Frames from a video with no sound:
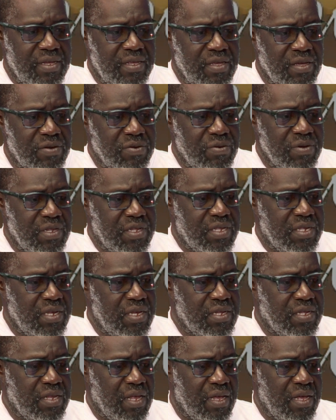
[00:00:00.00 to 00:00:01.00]
you know,
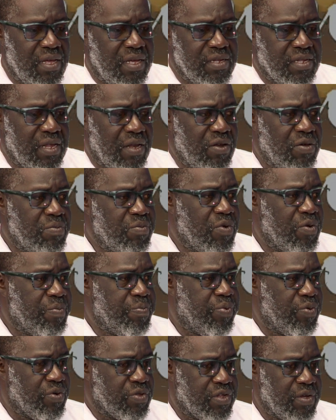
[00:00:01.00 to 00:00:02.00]
it's a lot more
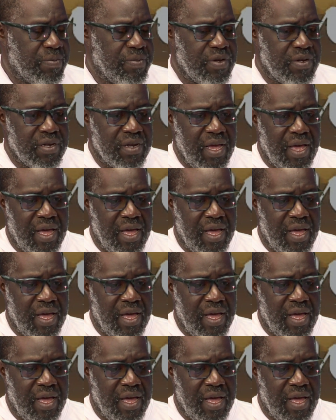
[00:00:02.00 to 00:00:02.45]
portable.